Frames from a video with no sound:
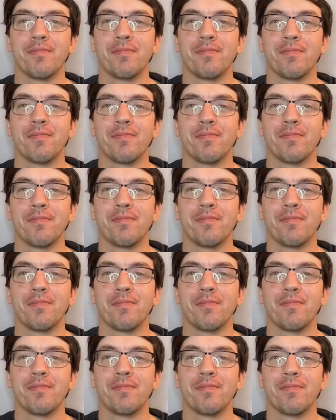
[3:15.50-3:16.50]

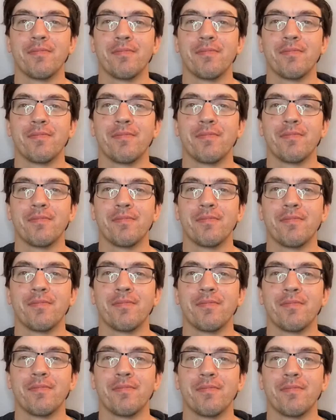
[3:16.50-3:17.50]

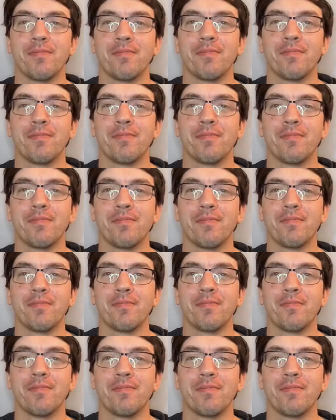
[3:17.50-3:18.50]

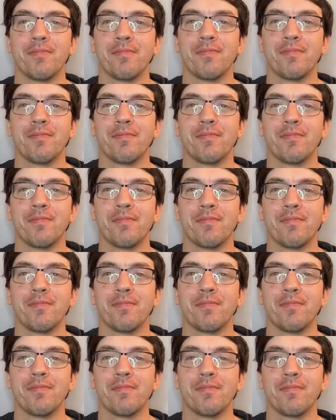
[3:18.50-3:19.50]

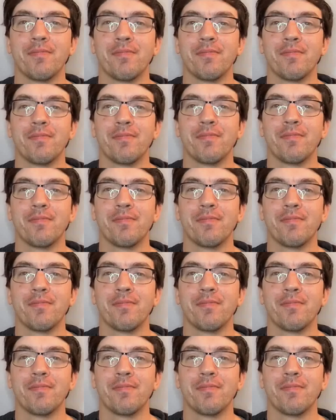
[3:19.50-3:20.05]
No words are spoken by the person on screen.